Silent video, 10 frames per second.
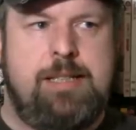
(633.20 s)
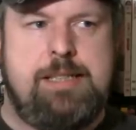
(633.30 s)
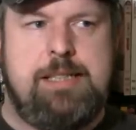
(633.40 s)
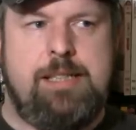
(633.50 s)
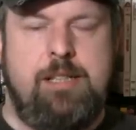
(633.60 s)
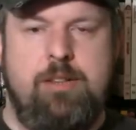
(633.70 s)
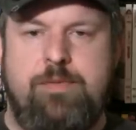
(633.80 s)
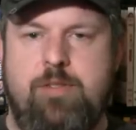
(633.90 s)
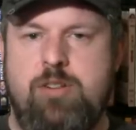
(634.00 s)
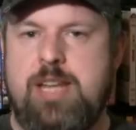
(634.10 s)

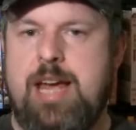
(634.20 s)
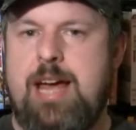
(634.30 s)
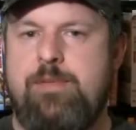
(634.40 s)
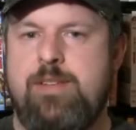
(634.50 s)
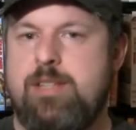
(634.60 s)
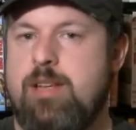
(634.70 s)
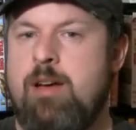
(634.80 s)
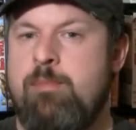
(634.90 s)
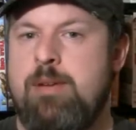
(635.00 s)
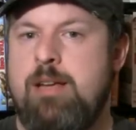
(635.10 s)
the first half is
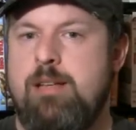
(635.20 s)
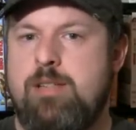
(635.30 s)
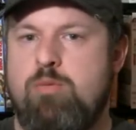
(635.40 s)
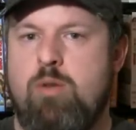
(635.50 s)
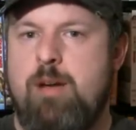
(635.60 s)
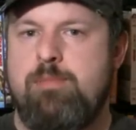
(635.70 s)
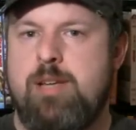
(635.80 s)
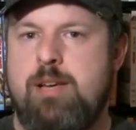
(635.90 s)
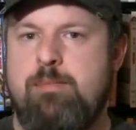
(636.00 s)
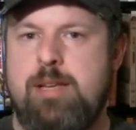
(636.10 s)
Zombie. It's Rob
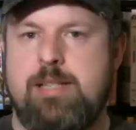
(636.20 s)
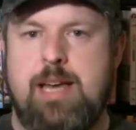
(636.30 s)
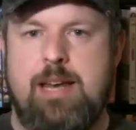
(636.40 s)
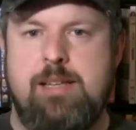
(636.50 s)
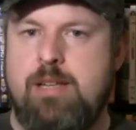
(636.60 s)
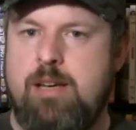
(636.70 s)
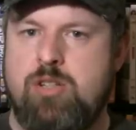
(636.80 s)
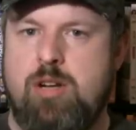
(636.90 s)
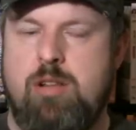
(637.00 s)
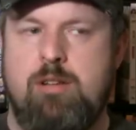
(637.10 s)
Zombie. It's got his
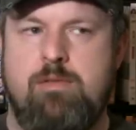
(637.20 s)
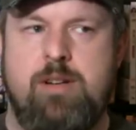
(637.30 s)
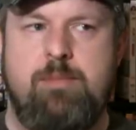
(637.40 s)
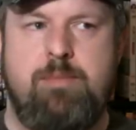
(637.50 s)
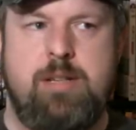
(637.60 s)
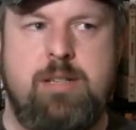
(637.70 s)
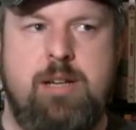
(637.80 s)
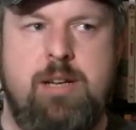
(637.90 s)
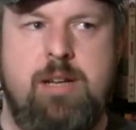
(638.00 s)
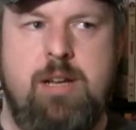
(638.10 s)
touch all over it.
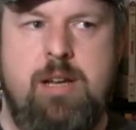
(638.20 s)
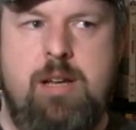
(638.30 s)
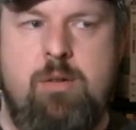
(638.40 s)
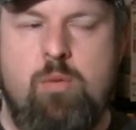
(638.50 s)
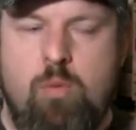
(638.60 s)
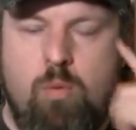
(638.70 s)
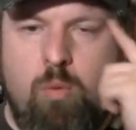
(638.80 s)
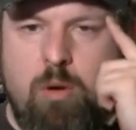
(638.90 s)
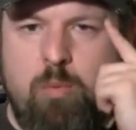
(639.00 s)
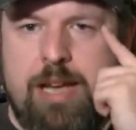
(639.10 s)
But
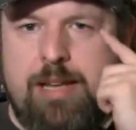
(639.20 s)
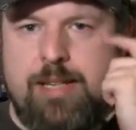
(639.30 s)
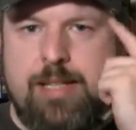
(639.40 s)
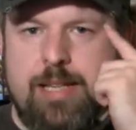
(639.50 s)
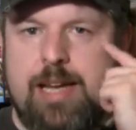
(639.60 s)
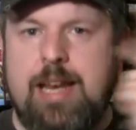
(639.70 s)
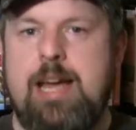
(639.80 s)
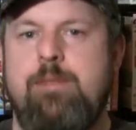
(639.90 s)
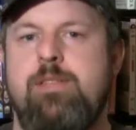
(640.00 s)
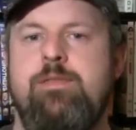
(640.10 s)
when we get to the second
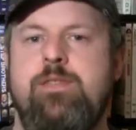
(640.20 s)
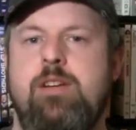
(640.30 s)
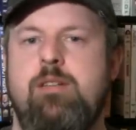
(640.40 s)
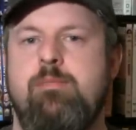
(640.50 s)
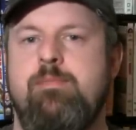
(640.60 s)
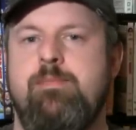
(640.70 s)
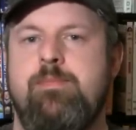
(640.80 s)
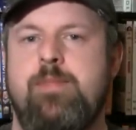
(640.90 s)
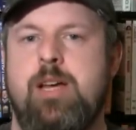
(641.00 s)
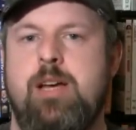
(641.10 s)
half of the film,
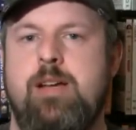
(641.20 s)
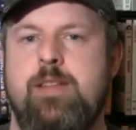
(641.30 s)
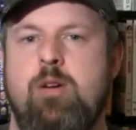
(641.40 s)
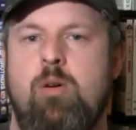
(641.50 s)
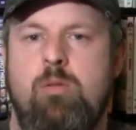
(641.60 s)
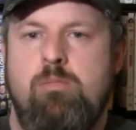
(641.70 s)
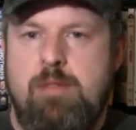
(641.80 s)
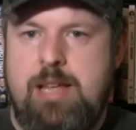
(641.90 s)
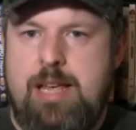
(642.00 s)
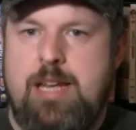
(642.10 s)
the whole
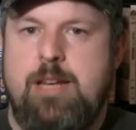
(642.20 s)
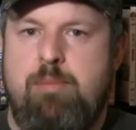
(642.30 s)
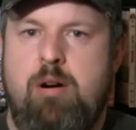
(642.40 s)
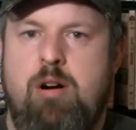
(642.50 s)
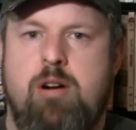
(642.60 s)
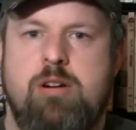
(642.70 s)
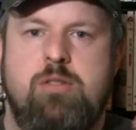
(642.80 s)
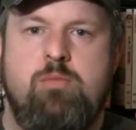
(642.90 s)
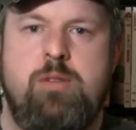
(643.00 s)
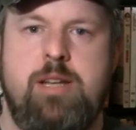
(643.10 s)
end
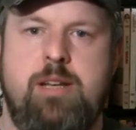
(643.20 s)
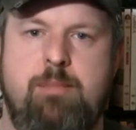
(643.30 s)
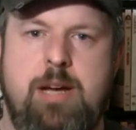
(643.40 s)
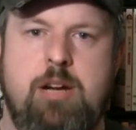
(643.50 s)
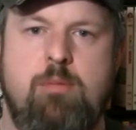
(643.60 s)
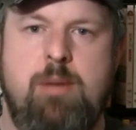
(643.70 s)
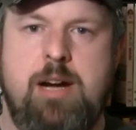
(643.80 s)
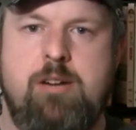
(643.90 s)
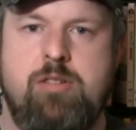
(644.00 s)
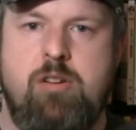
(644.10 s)
part, when Michael
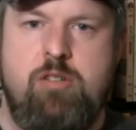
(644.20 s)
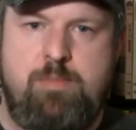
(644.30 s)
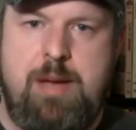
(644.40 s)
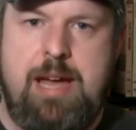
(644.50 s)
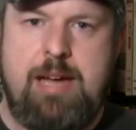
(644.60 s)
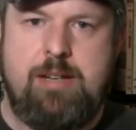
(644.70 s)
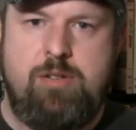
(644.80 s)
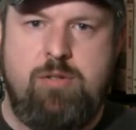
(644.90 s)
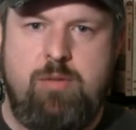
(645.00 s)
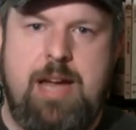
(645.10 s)
Myers goes back
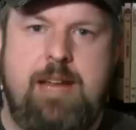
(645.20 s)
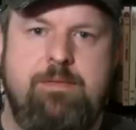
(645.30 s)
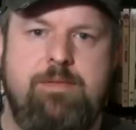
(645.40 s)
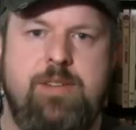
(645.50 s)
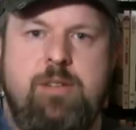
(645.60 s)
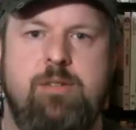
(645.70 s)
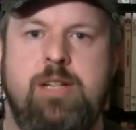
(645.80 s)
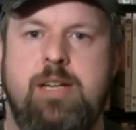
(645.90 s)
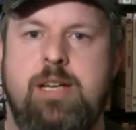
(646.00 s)
to Haddonfield,